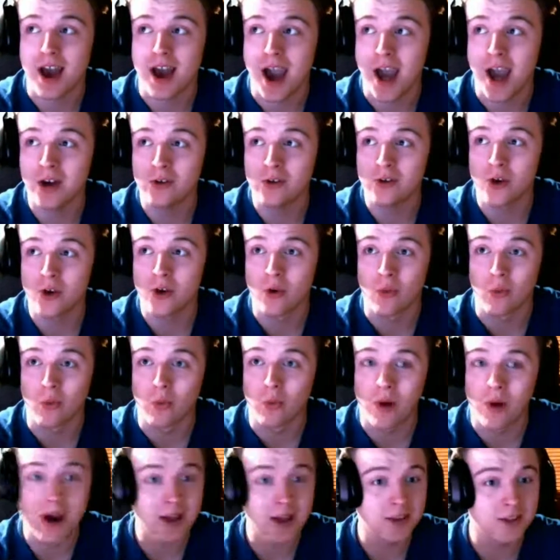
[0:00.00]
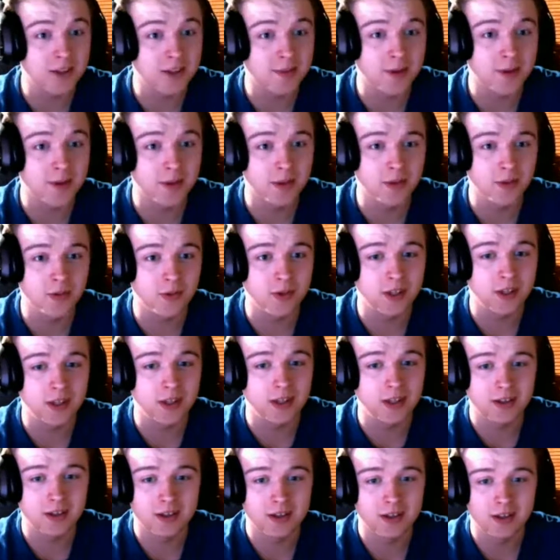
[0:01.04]
I don't know why the
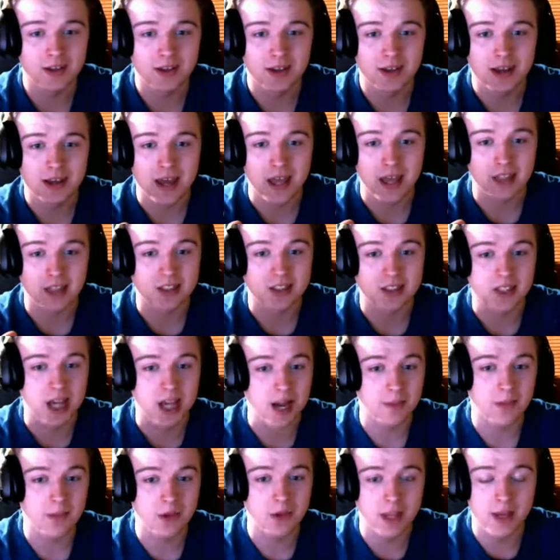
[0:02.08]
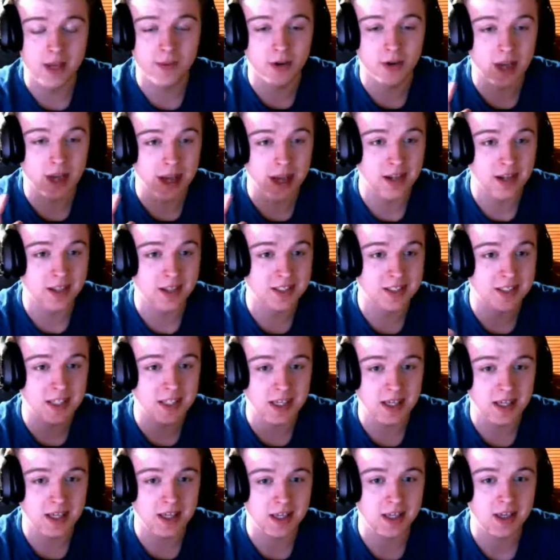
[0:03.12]
WWE has not put him on
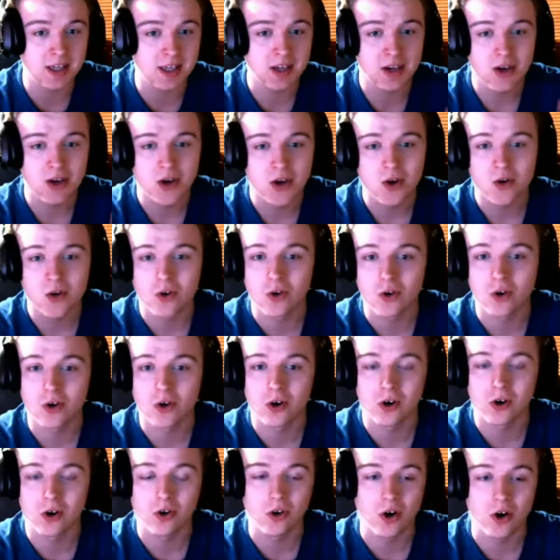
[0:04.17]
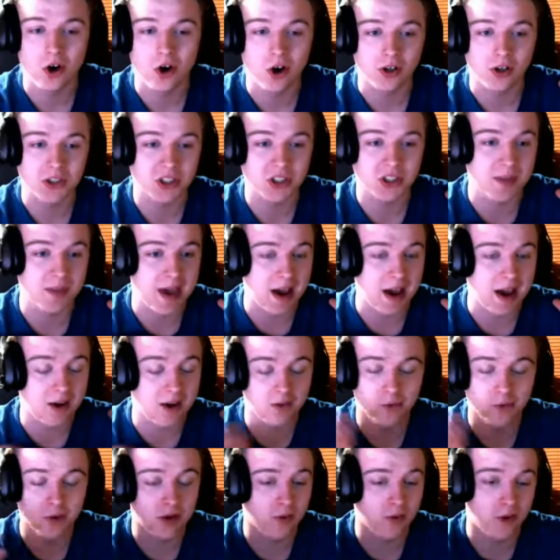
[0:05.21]
NXT or on
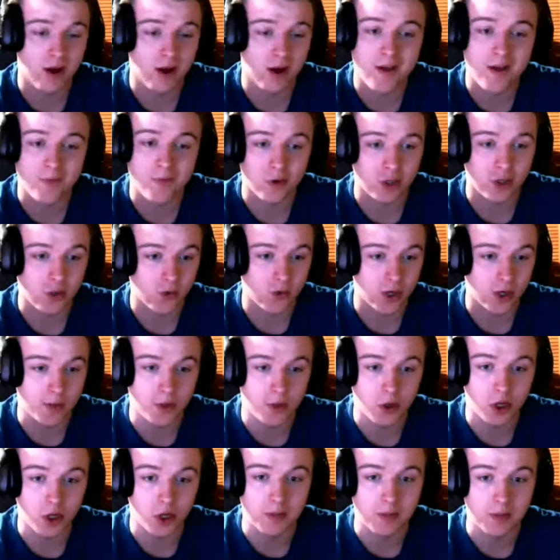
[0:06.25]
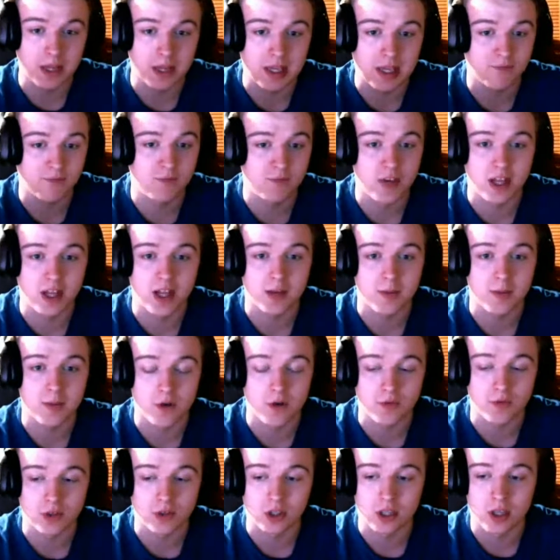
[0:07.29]
wherever you want to put him. He'd fit in
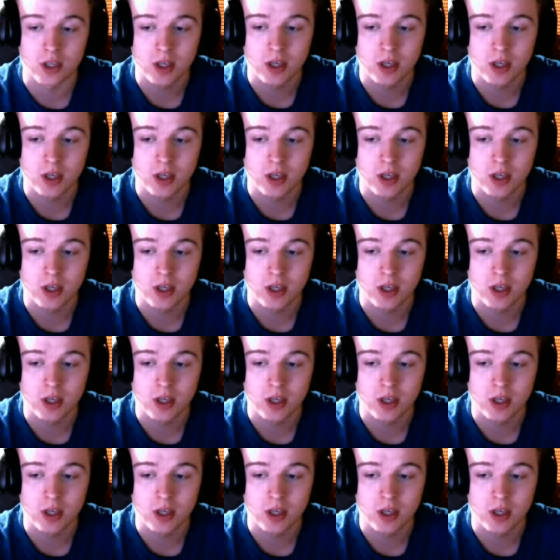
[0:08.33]
perfectly.